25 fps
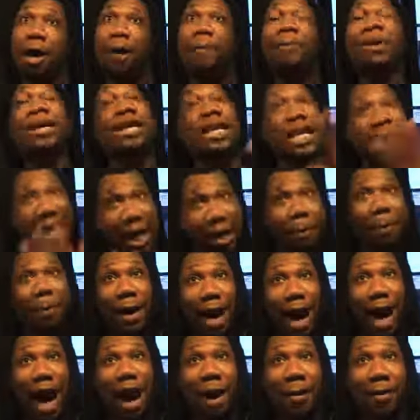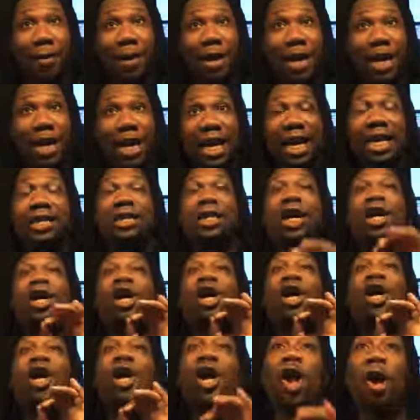But hip hop is a
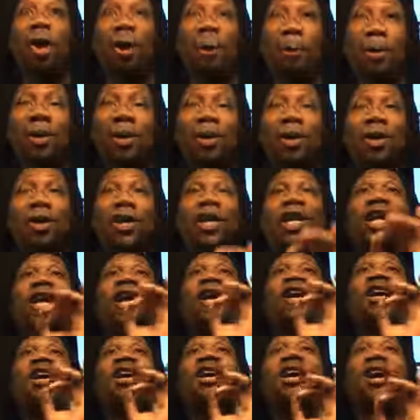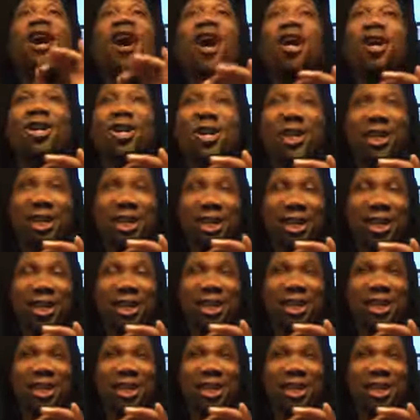global culture.